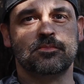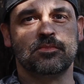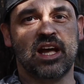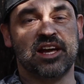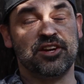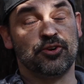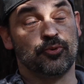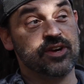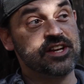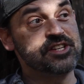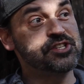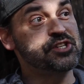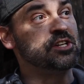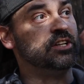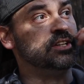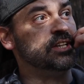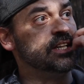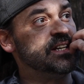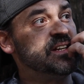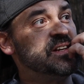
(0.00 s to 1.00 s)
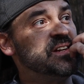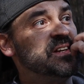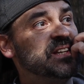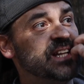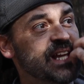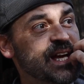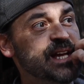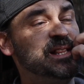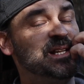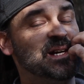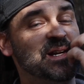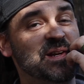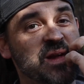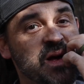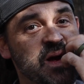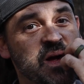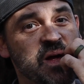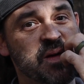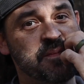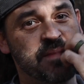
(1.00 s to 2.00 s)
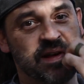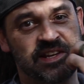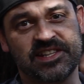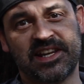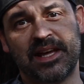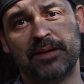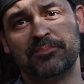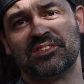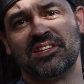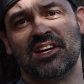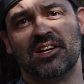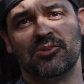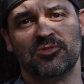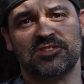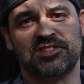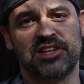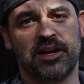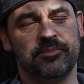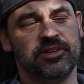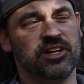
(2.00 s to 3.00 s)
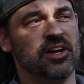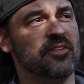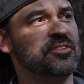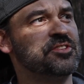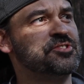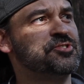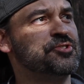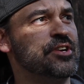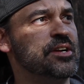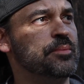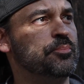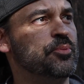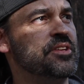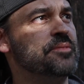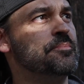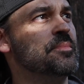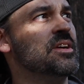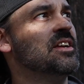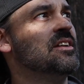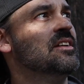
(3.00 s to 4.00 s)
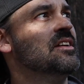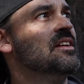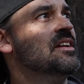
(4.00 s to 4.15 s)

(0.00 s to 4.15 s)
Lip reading: And originally, Leland, my stepson, was coming on this trip with me.